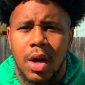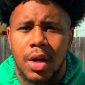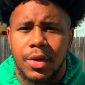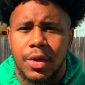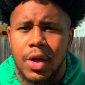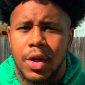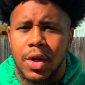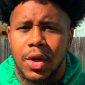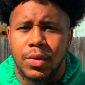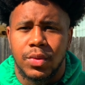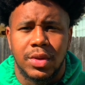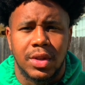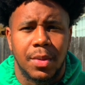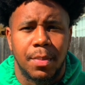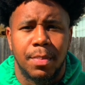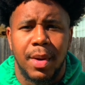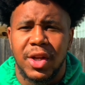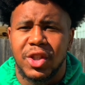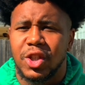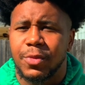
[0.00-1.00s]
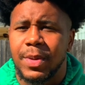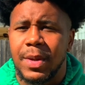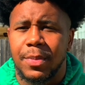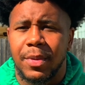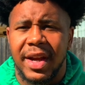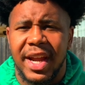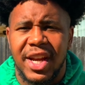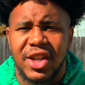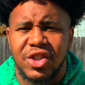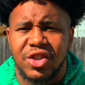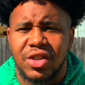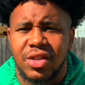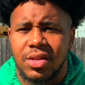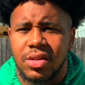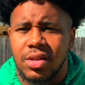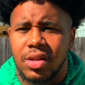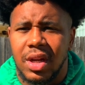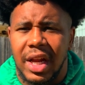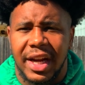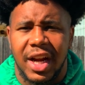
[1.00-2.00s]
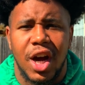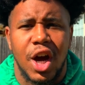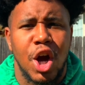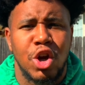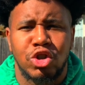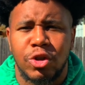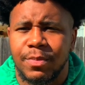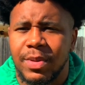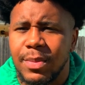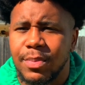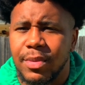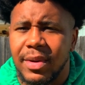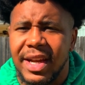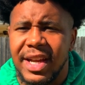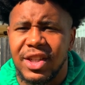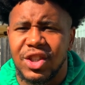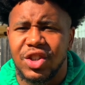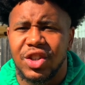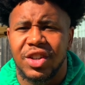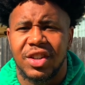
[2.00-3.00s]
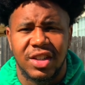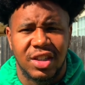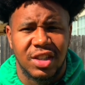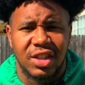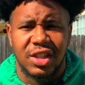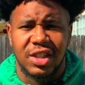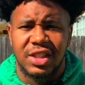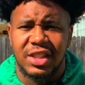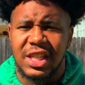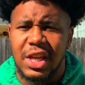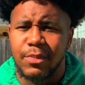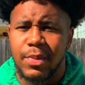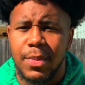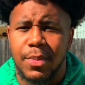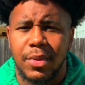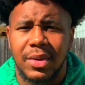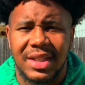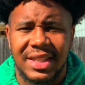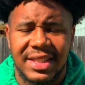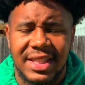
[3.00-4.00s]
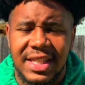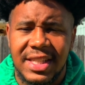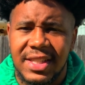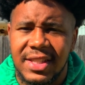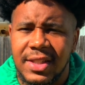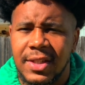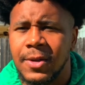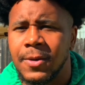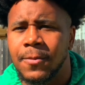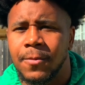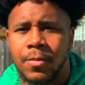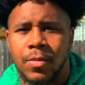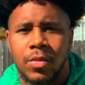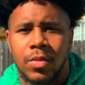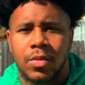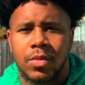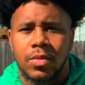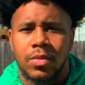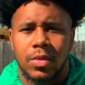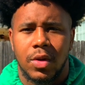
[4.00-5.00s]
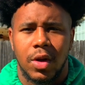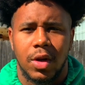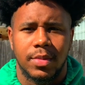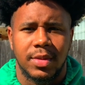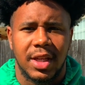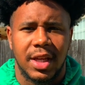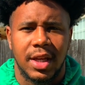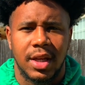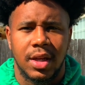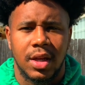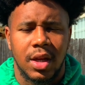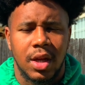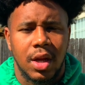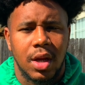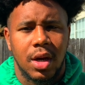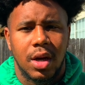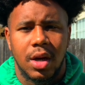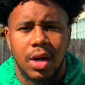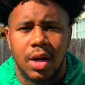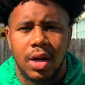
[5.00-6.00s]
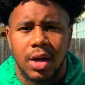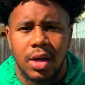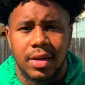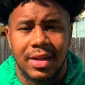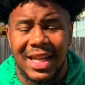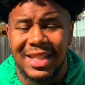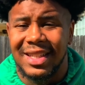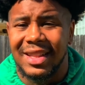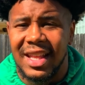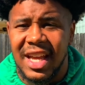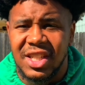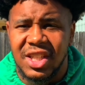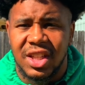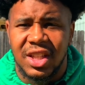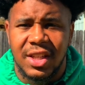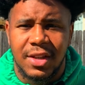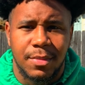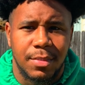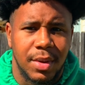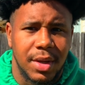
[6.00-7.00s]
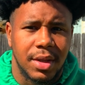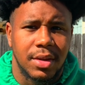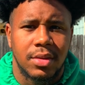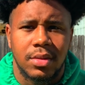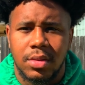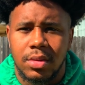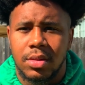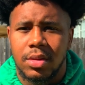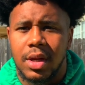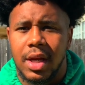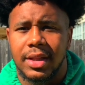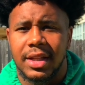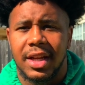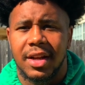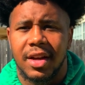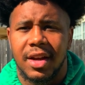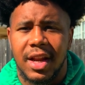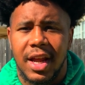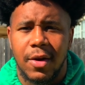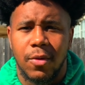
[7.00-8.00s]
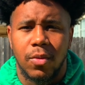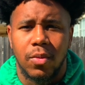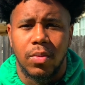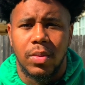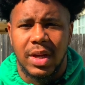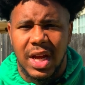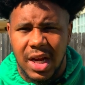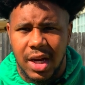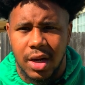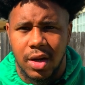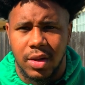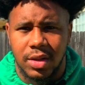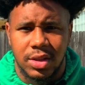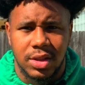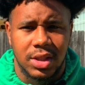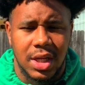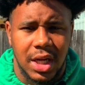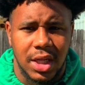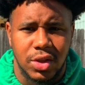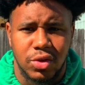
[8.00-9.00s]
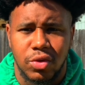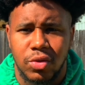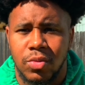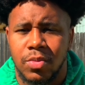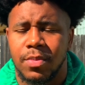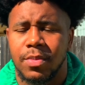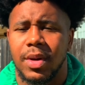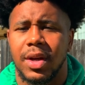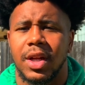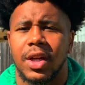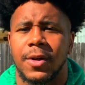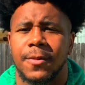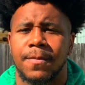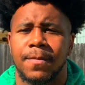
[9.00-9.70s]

there's a bunch of people injured, like 100 people injured, 10 people deceased. You know what I'm saying? That's allegedly, but at the end of the day, we kind of know it's kind of true. But